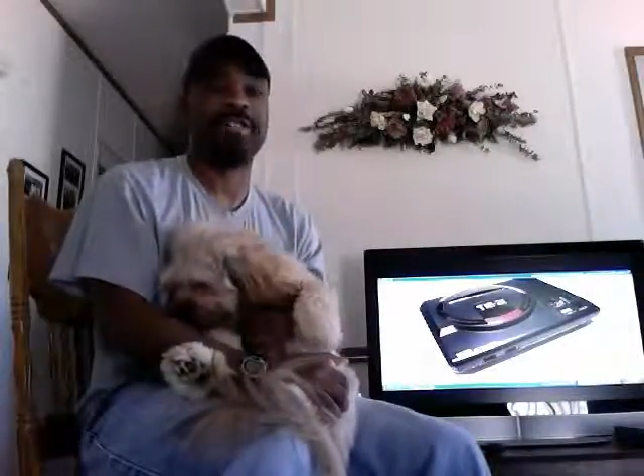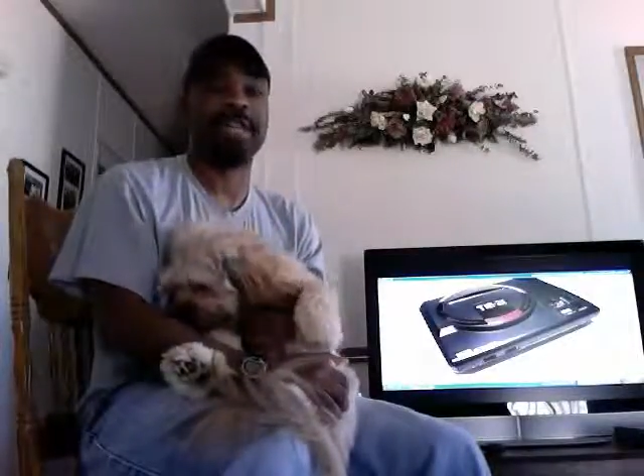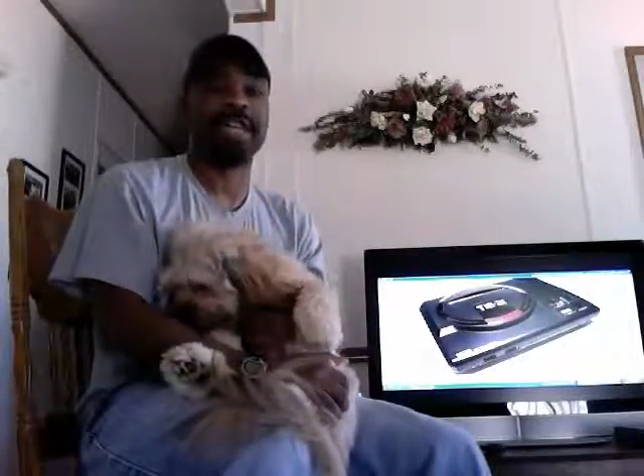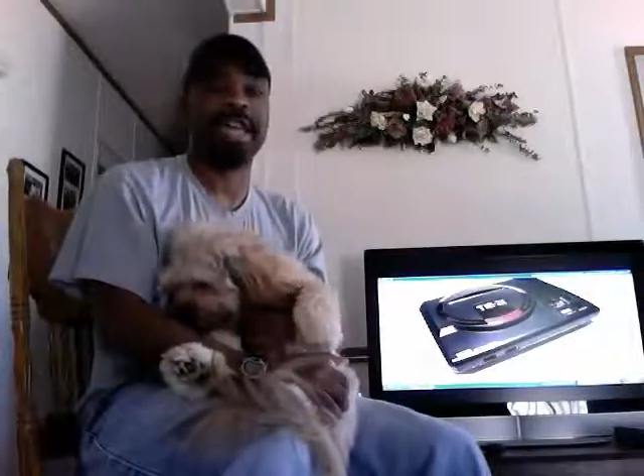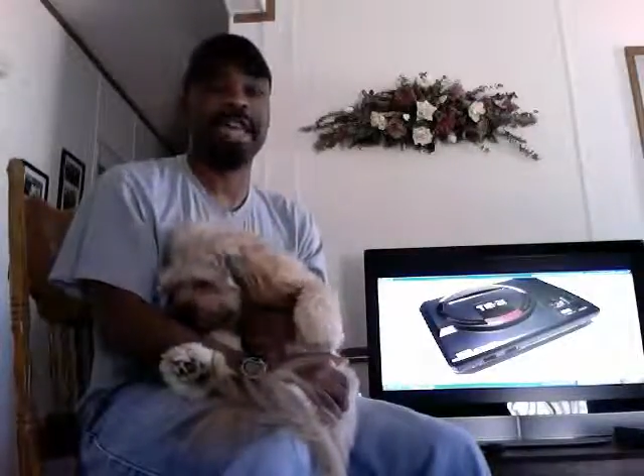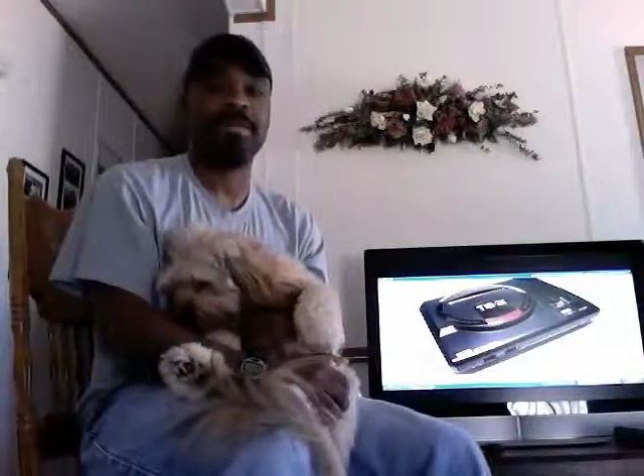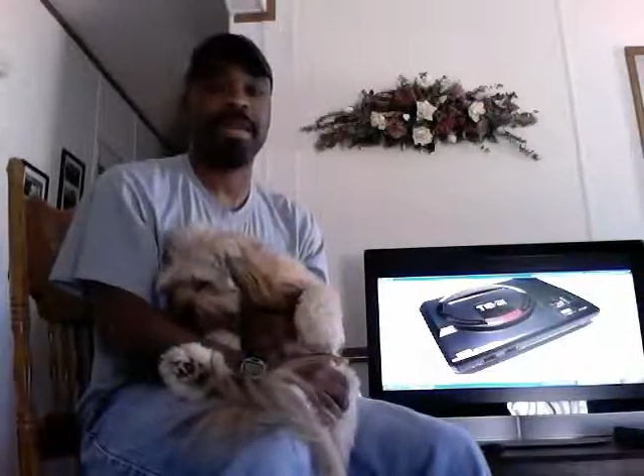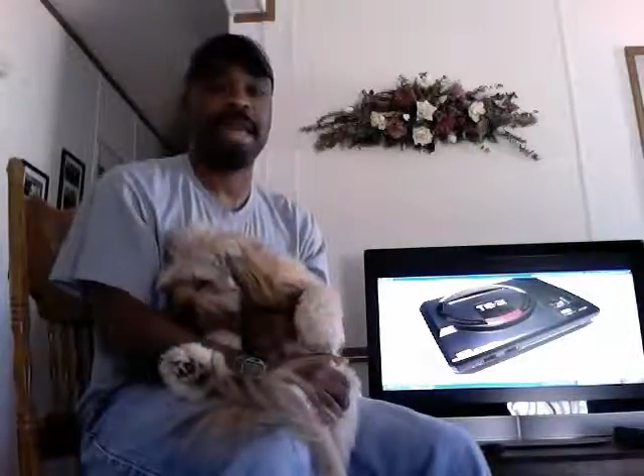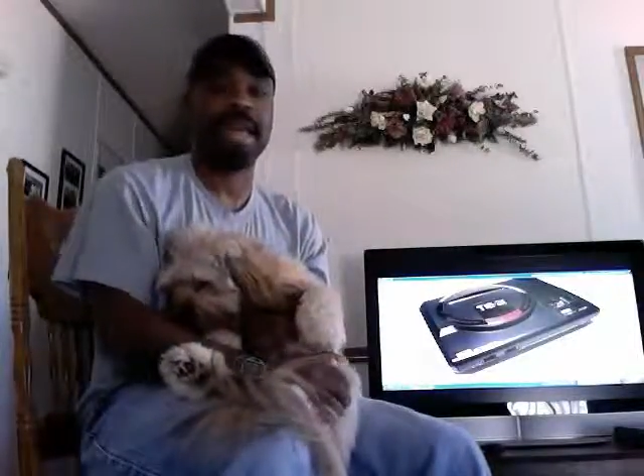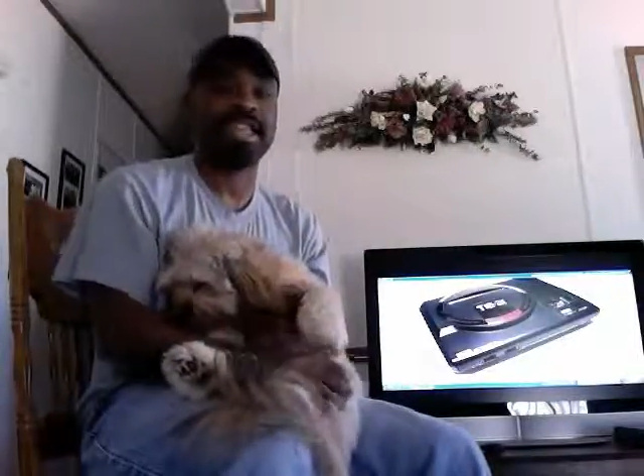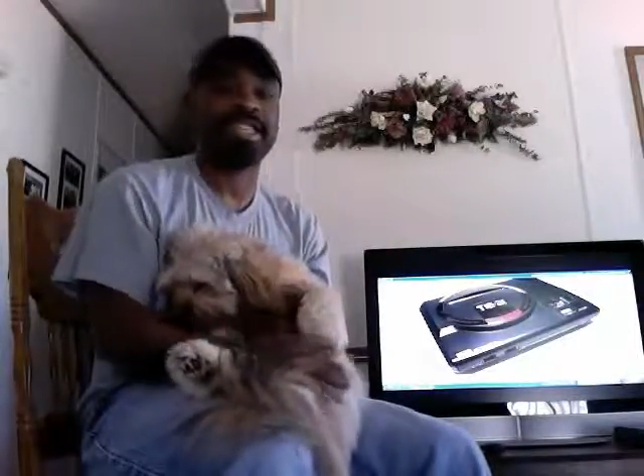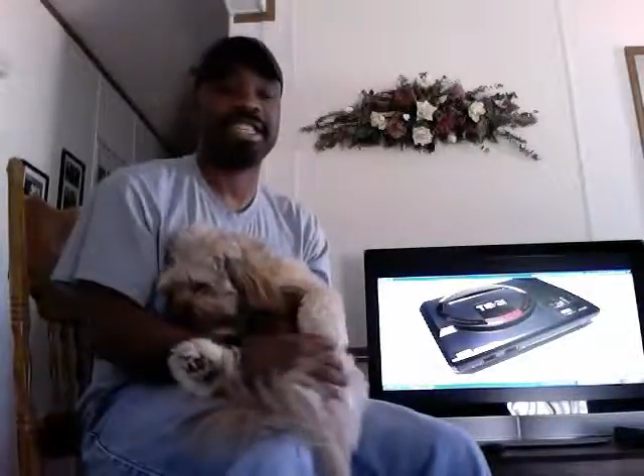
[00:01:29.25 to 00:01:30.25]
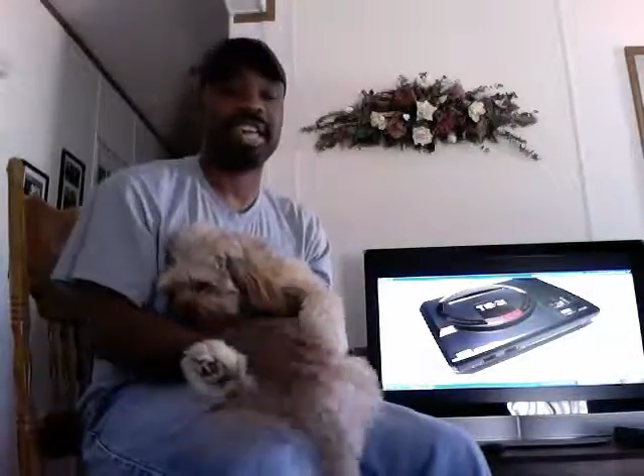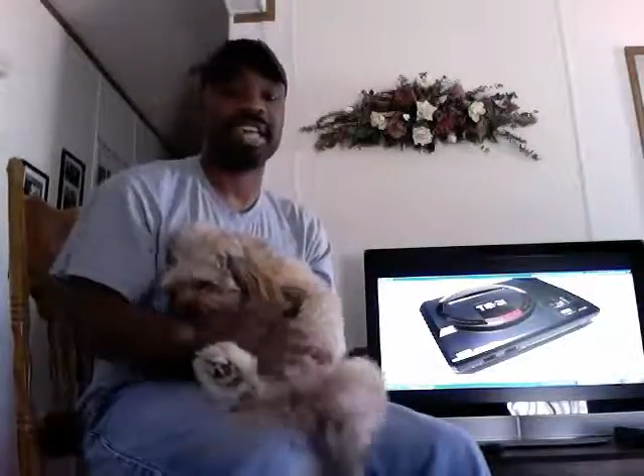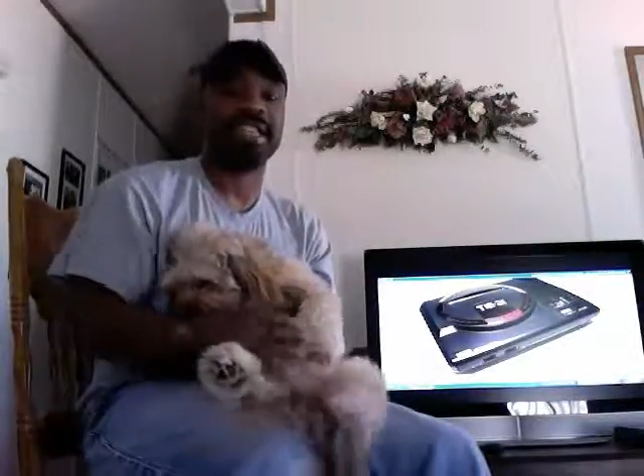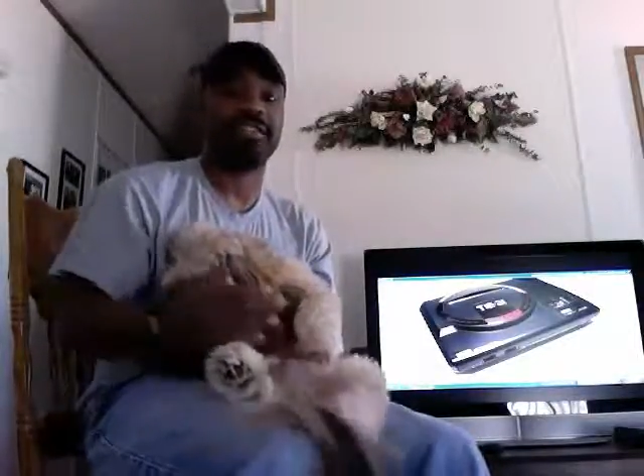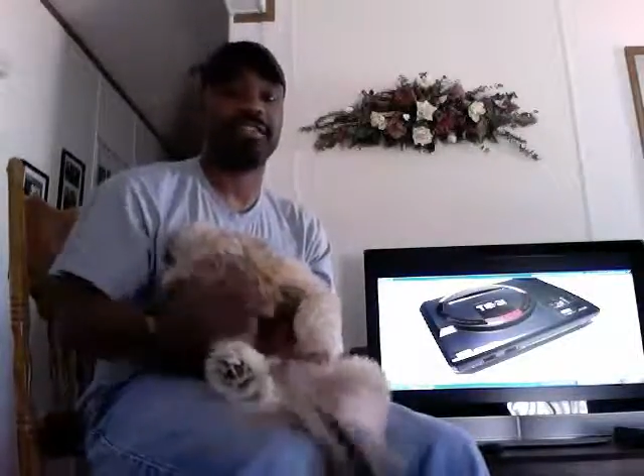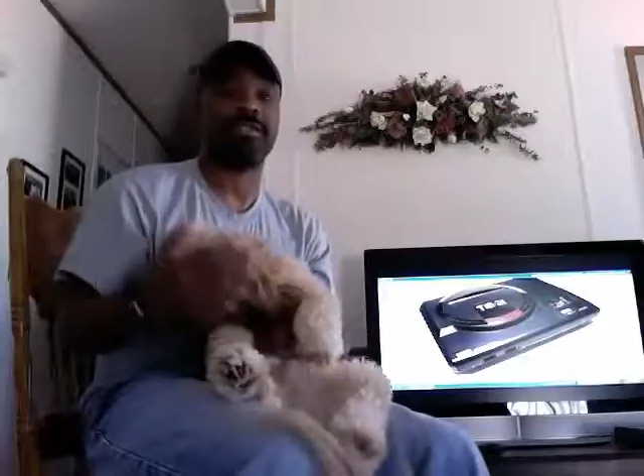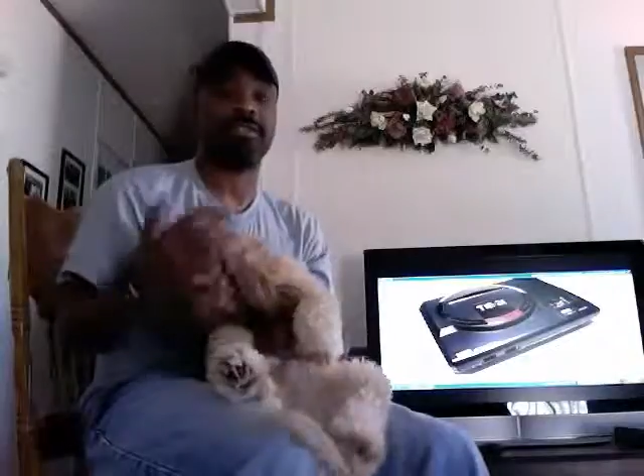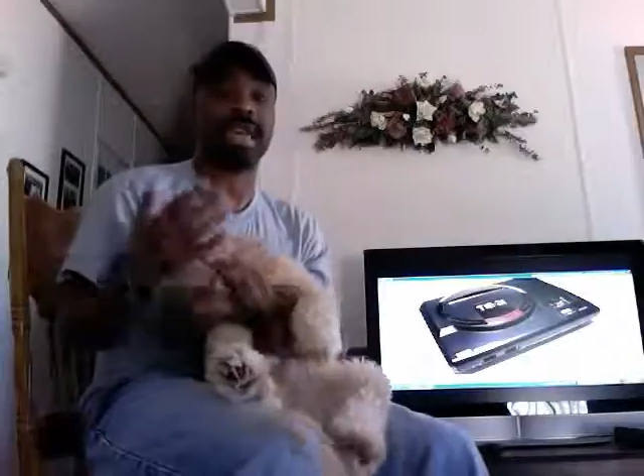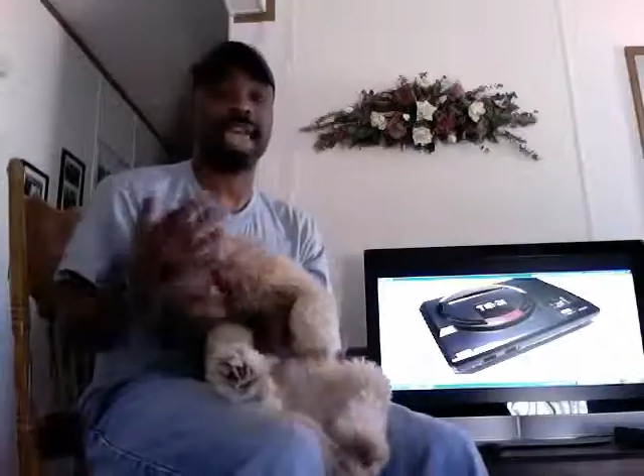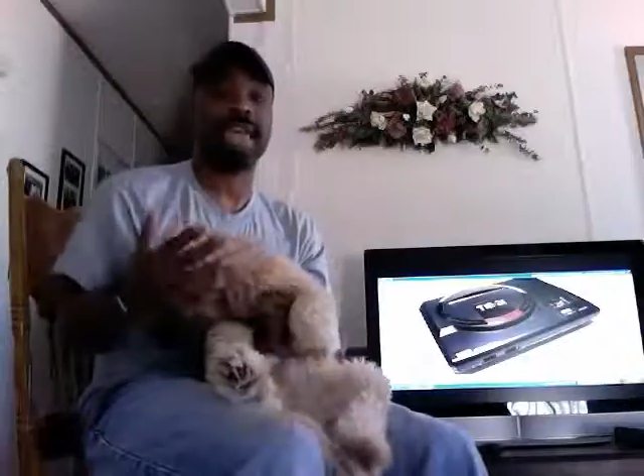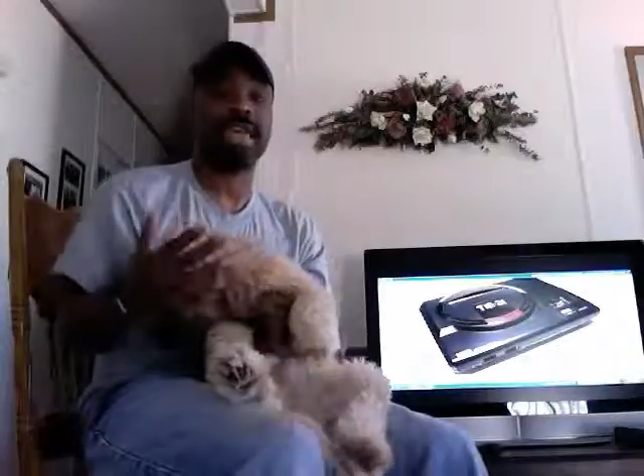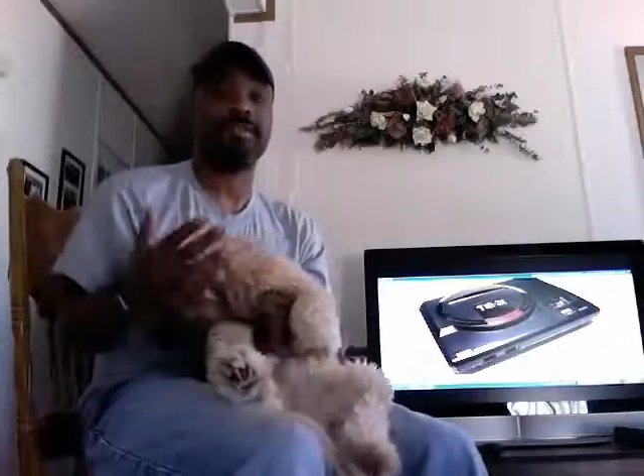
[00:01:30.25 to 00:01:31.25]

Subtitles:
and the game had settings from A,